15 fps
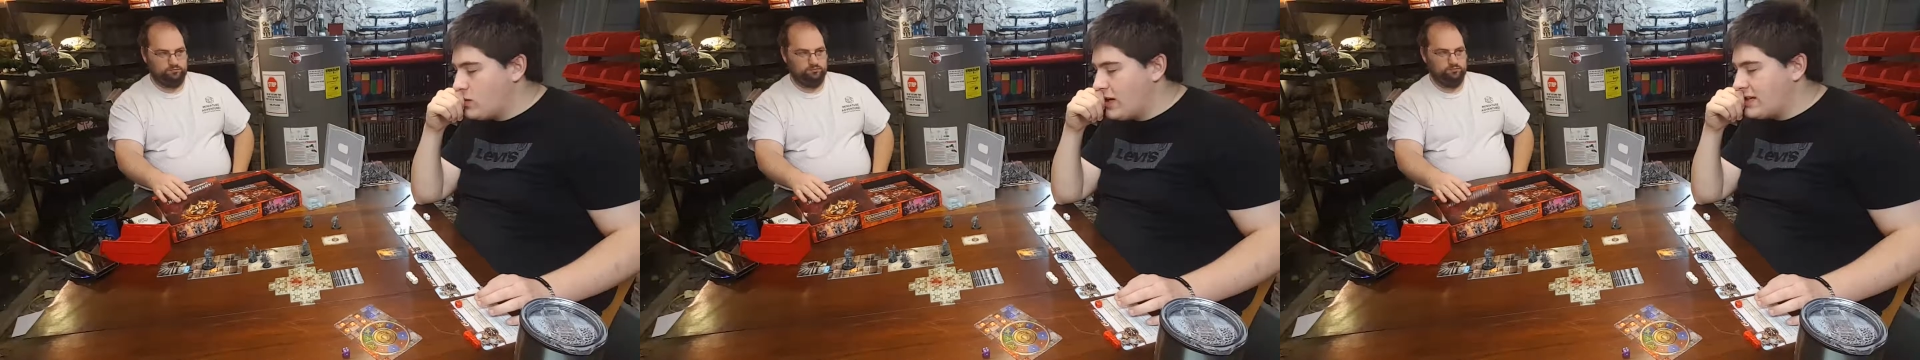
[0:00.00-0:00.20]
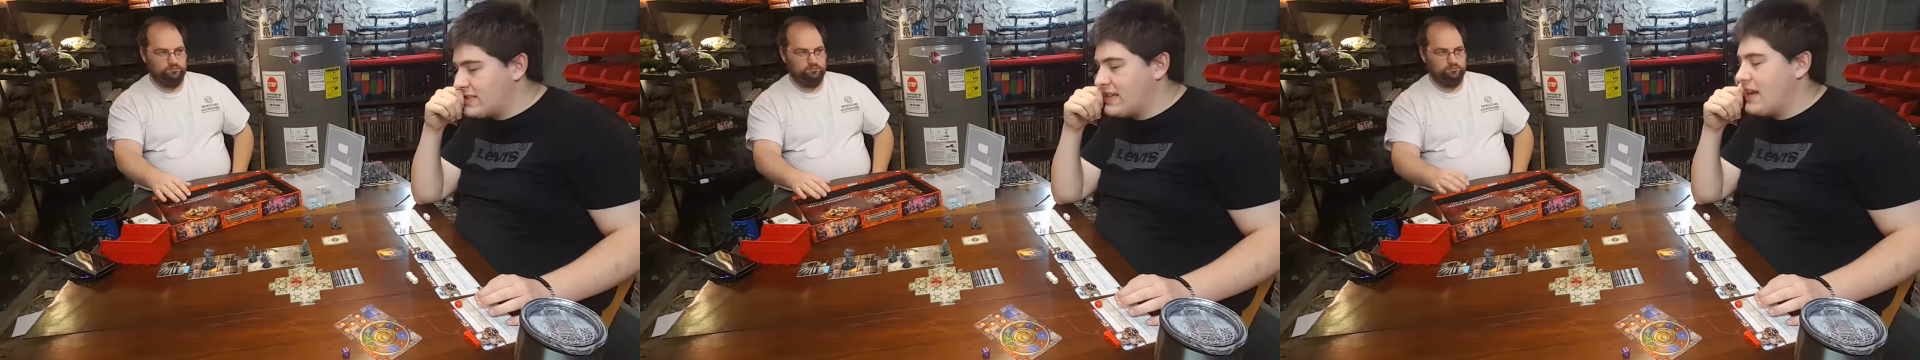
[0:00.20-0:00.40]
Speaker 1: I
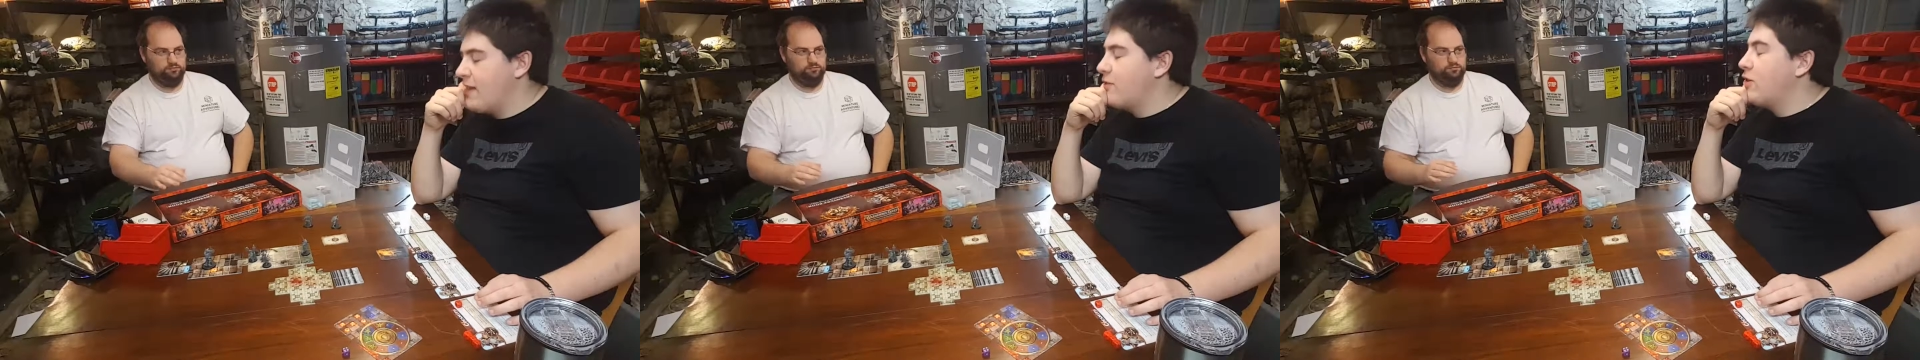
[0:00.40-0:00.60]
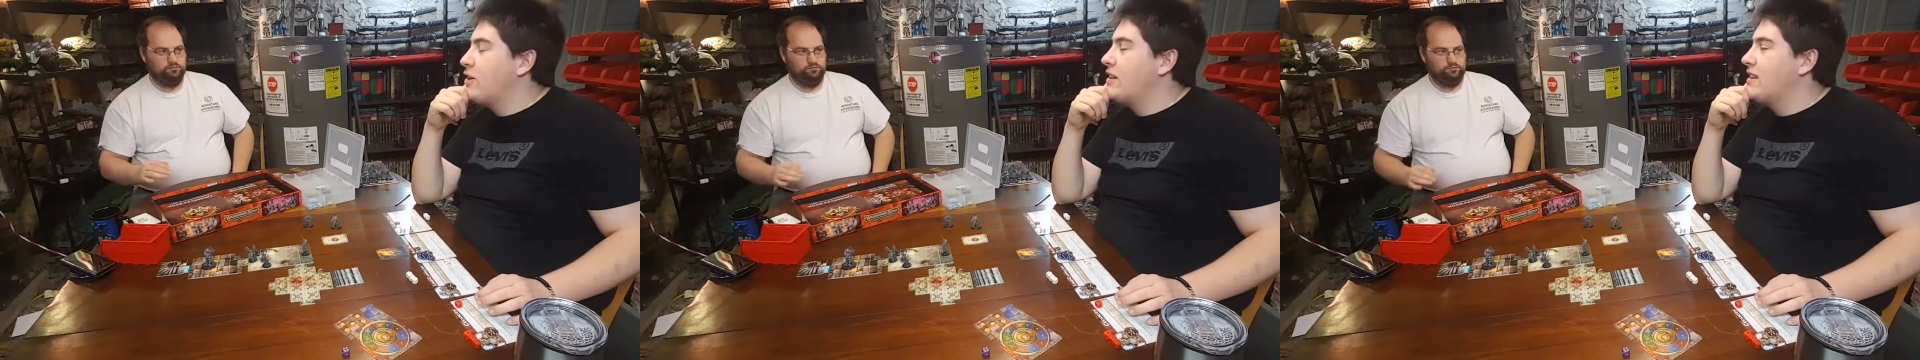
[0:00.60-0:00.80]
guess I have
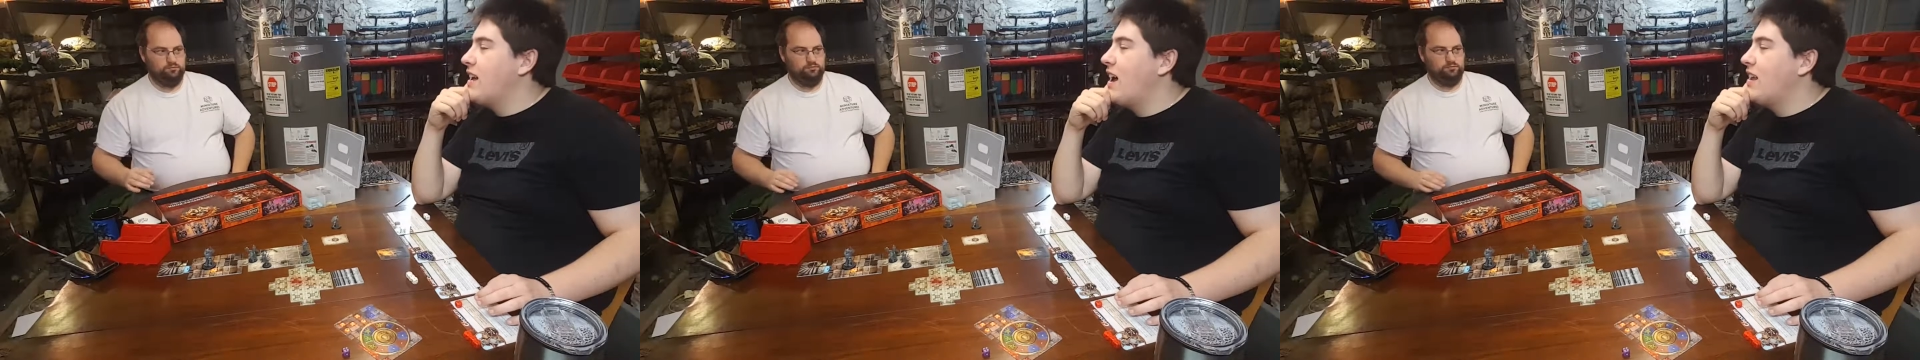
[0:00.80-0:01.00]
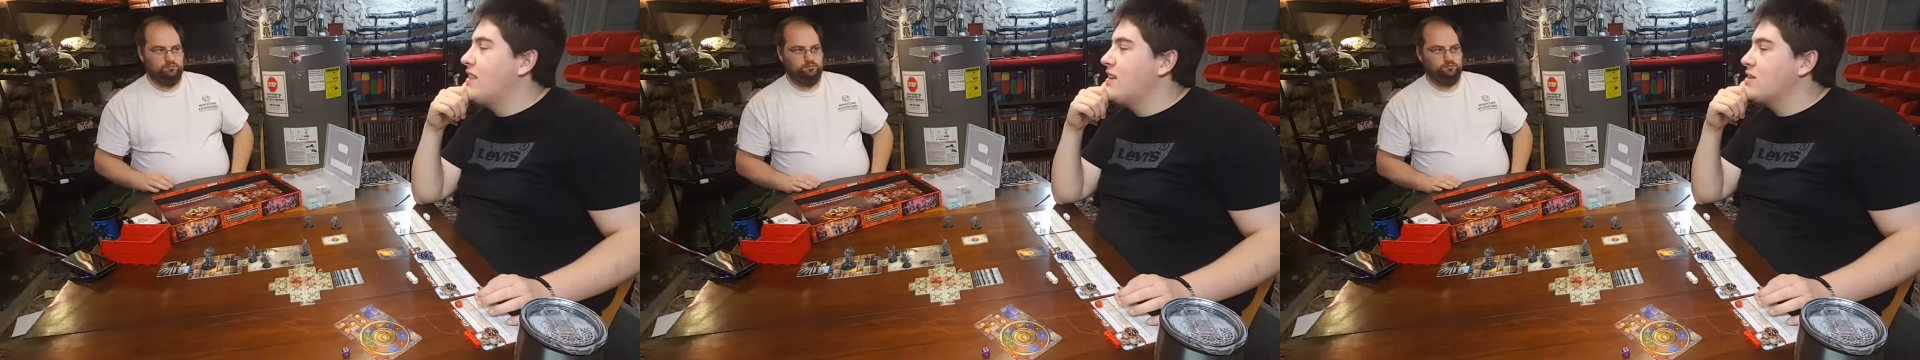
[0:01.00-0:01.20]
already
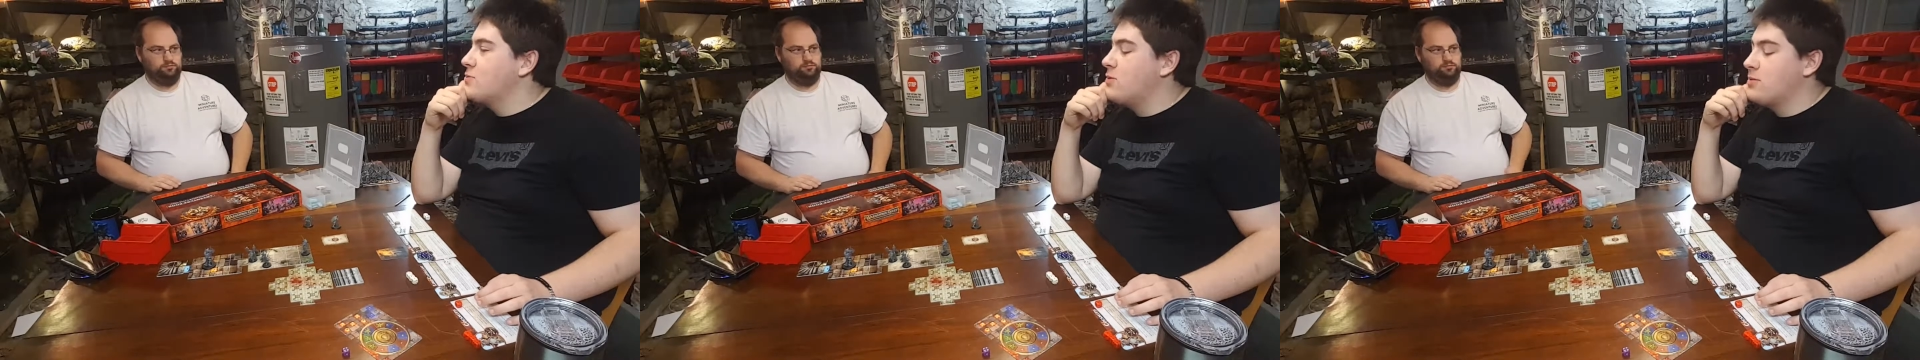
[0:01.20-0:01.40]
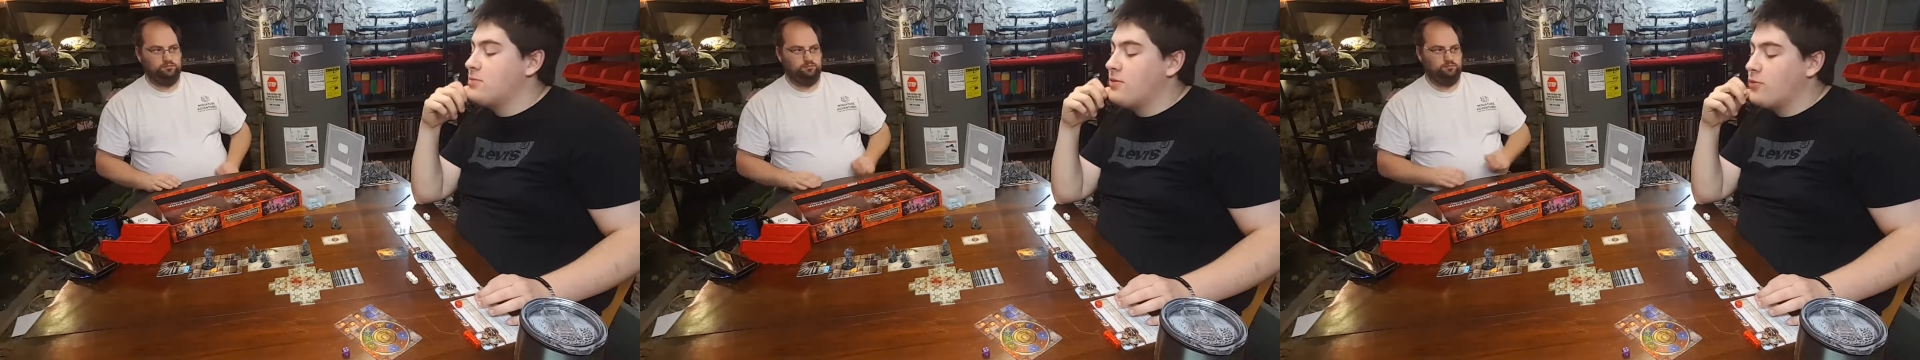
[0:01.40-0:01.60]
died in this
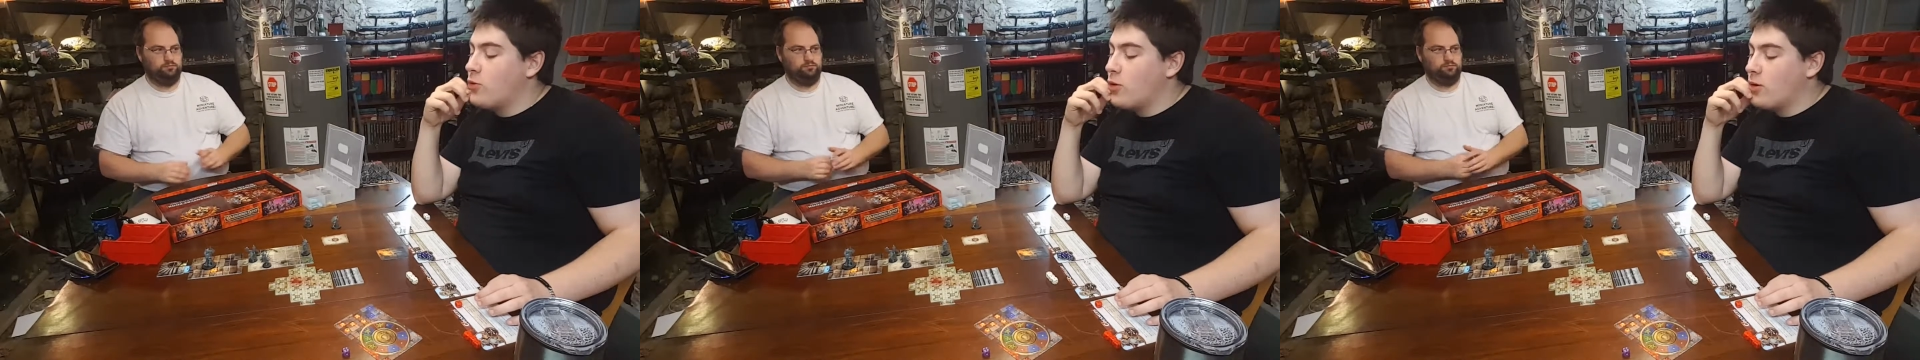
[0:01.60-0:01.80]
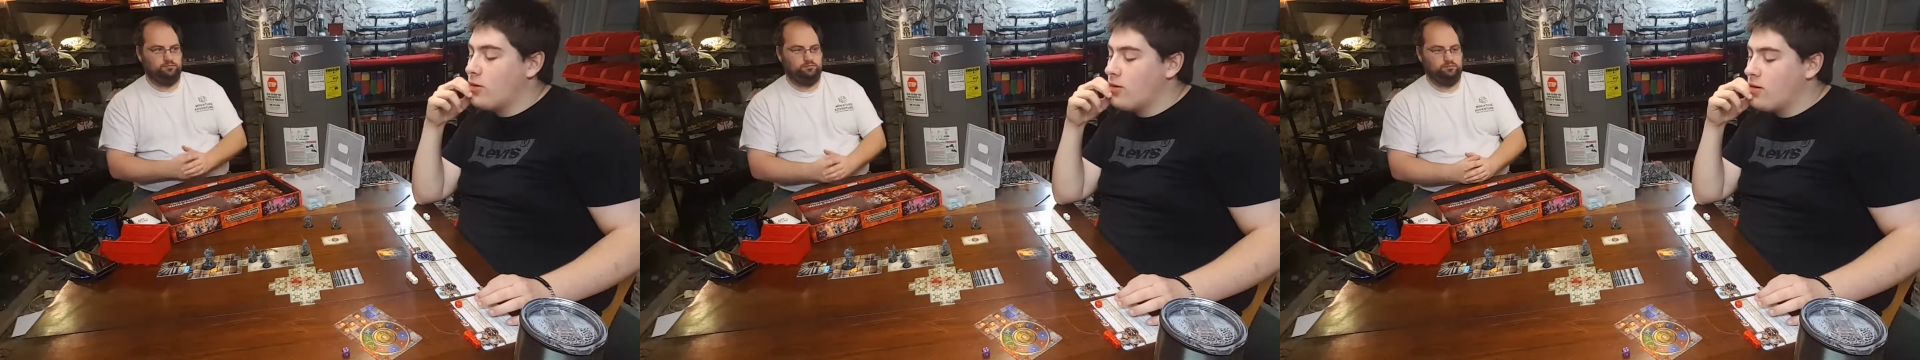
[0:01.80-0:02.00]
one
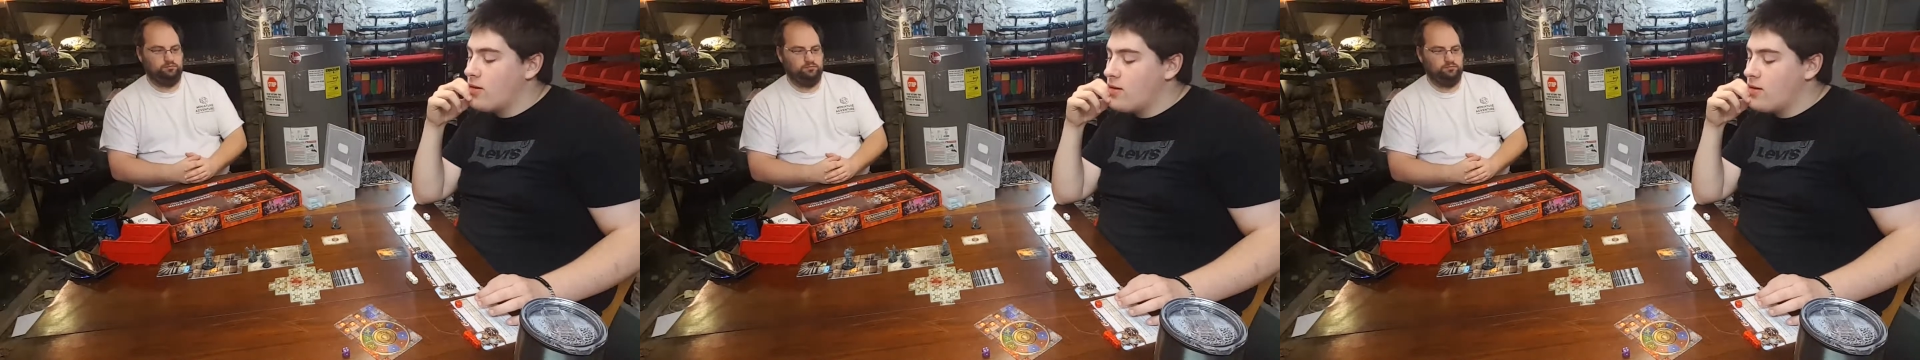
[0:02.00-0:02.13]
before.